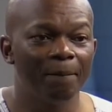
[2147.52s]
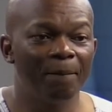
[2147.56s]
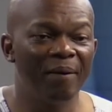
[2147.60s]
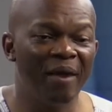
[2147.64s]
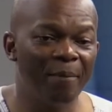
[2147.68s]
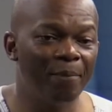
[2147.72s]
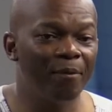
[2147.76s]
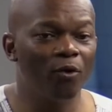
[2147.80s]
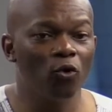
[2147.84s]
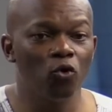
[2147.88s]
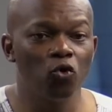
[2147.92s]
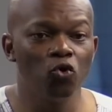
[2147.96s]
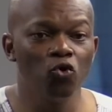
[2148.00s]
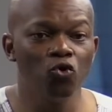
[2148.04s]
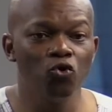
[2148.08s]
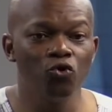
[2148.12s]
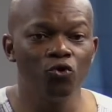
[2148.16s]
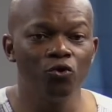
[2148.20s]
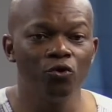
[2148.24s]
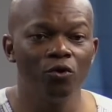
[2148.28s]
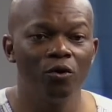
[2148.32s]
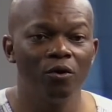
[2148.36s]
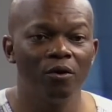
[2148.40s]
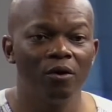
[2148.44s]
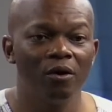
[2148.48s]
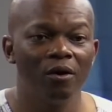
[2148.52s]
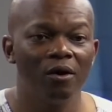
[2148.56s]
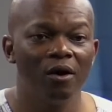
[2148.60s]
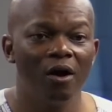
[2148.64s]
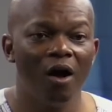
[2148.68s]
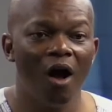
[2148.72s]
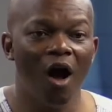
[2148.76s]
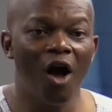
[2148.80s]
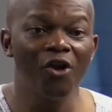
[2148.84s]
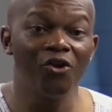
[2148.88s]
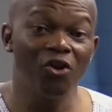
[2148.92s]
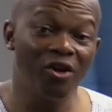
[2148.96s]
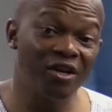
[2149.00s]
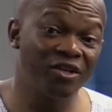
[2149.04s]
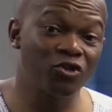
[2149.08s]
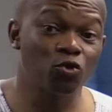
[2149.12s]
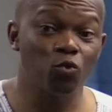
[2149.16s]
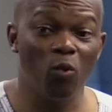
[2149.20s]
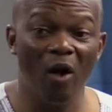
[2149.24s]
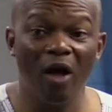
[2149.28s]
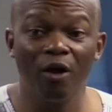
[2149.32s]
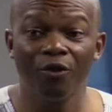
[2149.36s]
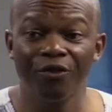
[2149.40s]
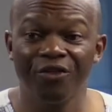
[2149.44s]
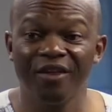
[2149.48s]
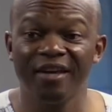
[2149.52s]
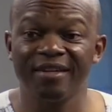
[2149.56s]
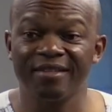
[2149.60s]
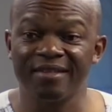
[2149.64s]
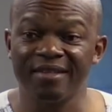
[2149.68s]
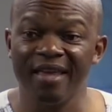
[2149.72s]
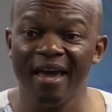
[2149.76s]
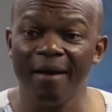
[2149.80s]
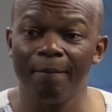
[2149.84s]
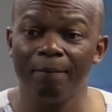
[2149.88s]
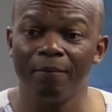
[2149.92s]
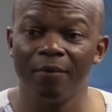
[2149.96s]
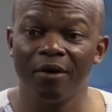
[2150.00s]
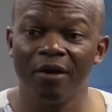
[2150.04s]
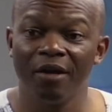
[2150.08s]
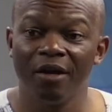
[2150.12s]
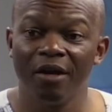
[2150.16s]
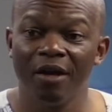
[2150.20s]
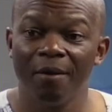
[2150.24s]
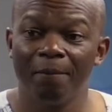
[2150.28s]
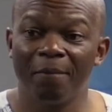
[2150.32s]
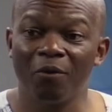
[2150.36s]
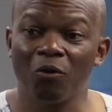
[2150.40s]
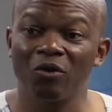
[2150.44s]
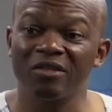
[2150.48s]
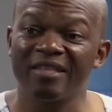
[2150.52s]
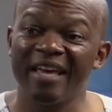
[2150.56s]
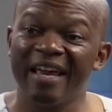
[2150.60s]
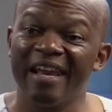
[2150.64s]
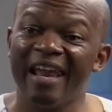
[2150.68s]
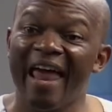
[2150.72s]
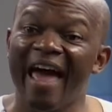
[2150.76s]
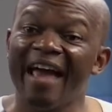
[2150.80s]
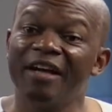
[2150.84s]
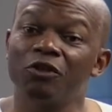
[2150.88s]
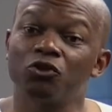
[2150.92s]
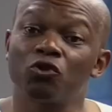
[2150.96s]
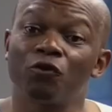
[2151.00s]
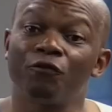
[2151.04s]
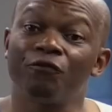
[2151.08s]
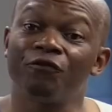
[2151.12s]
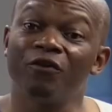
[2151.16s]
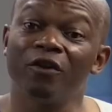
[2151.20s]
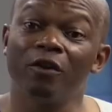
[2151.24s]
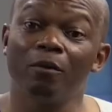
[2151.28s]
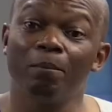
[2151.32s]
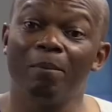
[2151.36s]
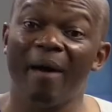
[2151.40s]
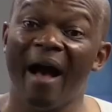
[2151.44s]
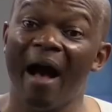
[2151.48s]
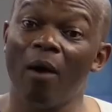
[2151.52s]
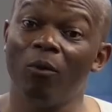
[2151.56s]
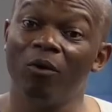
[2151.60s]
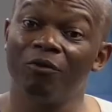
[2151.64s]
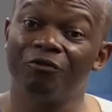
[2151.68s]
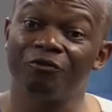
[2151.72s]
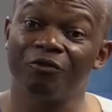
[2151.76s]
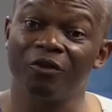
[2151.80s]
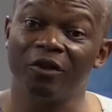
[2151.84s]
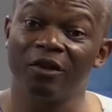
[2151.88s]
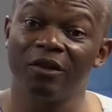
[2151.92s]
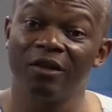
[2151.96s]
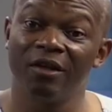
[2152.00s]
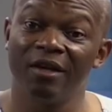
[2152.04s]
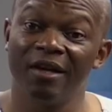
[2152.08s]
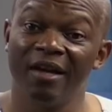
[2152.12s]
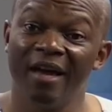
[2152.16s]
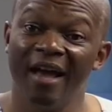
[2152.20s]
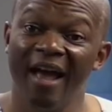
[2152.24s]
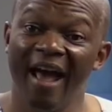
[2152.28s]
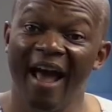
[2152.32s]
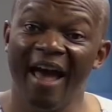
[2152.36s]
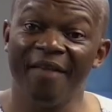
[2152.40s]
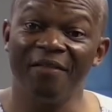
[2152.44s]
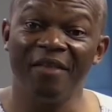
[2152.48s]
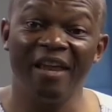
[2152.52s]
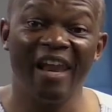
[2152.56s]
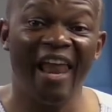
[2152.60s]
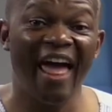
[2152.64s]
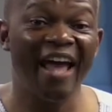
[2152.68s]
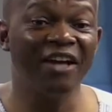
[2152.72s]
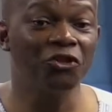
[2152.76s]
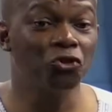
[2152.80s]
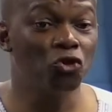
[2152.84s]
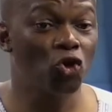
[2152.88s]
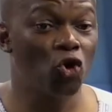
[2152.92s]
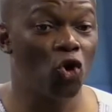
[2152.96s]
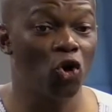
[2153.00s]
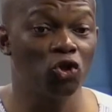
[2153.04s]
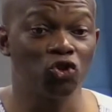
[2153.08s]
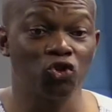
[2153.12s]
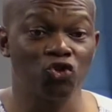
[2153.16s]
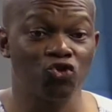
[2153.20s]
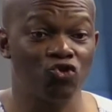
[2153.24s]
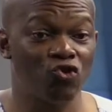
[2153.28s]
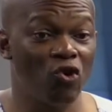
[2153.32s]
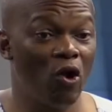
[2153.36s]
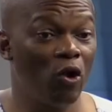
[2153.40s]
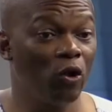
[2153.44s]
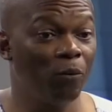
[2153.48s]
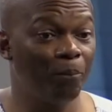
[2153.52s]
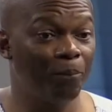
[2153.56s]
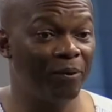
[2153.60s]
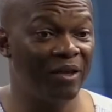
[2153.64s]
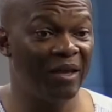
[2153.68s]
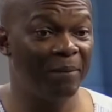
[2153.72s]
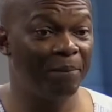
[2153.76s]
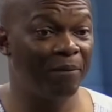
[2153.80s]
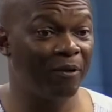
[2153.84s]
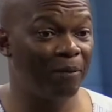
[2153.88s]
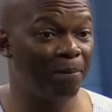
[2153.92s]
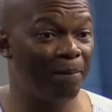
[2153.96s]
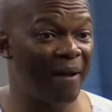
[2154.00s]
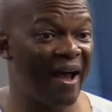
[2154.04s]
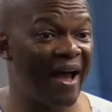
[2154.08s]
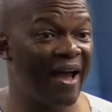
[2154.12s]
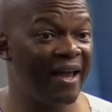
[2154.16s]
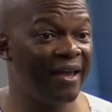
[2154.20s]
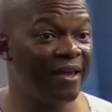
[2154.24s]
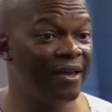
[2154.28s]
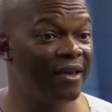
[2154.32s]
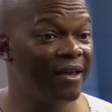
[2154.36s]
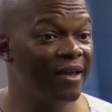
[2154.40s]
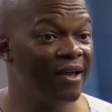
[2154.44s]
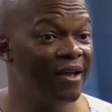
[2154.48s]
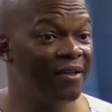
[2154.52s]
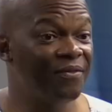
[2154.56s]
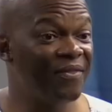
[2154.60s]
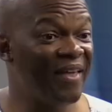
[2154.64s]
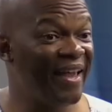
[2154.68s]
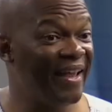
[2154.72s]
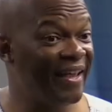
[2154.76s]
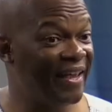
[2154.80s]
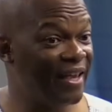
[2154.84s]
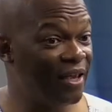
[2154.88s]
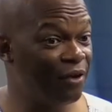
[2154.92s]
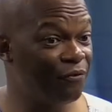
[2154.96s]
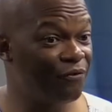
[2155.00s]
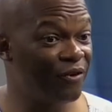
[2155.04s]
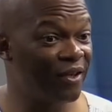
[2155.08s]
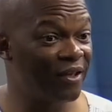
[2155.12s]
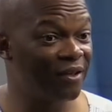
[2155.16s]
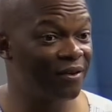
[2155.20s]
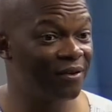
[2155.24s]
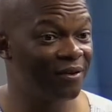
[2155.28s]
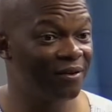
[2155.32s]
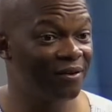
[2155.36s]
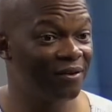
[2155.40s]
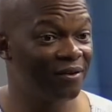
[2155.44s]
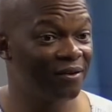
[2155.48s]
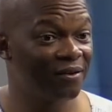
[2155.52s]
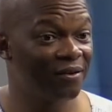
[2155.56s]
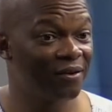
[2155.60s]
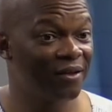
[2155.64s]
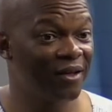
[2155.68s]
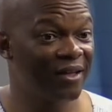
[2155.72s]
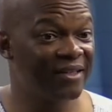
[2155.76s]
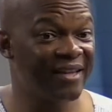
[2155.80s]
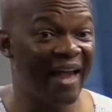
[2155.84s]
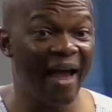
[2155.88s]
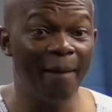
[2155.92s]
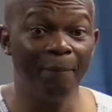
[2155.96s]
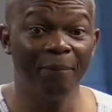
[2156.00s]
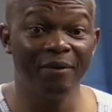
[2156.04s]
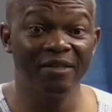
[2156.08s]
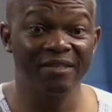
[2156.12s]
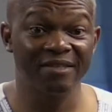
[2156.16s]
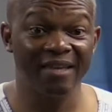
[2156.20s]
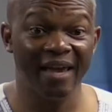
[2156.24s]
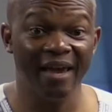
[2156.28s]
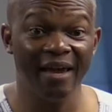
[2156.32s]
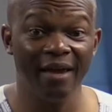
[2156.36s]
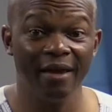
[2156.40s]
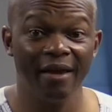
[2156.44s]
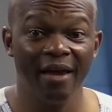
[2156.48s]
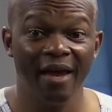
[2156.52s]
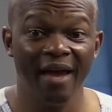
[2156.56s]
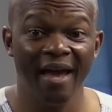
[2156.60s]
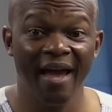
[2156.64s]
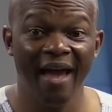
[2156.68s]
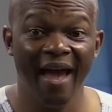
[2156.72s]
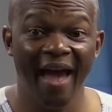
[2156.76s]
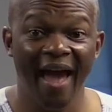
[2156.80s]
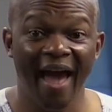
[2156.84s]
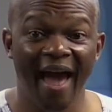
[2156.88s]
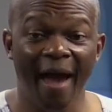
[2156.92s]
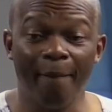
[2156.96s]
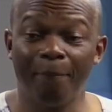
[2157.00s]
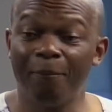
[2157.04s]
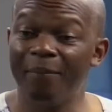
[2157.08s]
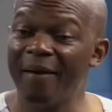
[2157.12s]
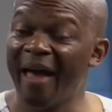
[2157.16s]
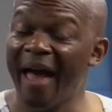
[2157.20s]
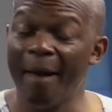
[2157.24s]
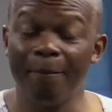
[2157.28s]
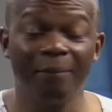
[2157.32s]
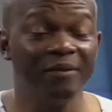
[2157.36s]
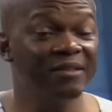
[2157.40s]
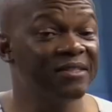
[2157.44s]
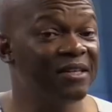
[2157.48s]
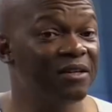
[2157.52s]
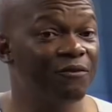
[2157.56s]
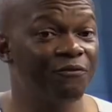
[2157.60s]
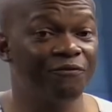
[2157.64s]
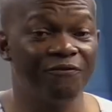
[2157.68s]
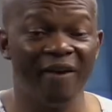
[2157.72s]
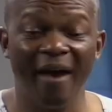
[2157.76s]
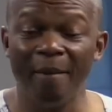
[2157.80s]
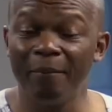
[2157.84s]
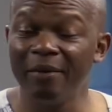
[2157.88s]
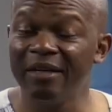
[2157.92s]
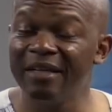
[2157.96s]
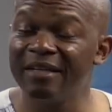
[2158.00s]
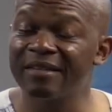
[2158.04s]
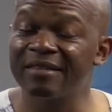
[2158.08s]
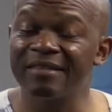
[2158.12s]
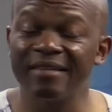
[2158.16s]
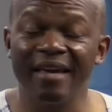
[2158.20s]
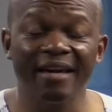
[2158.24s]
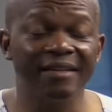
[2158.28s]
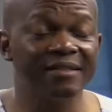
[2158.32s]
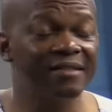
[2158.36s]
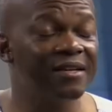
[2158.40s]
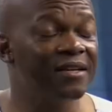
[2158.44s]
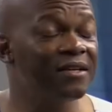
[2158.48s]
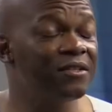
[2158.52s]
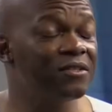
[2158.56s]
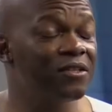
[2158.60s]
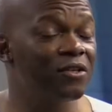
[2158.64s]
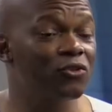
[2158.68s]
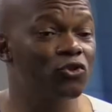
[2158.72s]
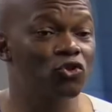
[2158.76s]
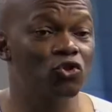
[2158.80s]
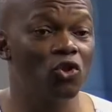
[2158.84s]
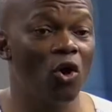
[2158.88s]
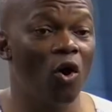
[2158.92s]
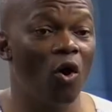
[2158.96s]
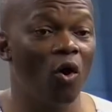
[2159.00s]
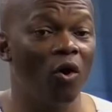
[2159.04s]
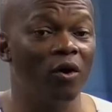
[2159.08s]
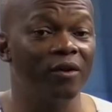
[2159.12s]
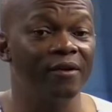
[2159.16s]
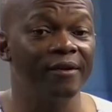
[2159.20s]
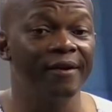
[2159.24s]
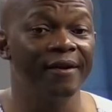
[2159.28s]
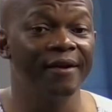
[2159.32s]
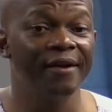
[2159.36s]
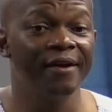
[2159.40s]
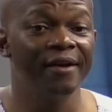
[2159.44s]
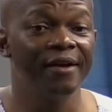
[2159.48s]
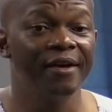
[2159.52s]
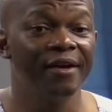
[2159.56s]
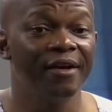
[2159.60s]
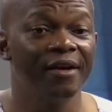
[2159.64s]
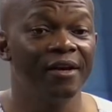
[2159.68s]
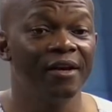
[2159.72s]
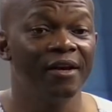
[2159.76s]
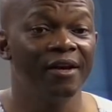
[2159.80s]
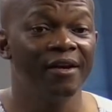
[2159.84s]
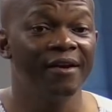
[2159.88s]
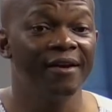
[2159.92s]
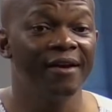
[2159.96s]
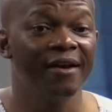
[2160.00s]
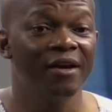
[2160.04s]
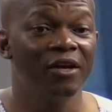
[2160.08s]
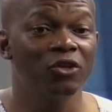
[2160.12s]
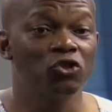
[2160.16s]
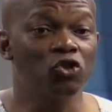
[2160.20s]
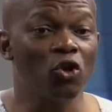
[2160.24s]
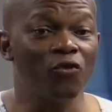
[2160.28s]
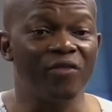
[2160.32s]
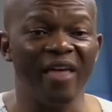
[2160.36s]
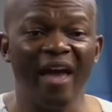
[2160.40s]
people who are not as wealthy as them because they like to feel powerful and they like to control people by their giving. It happens, eh? Happens in family settings and so on. So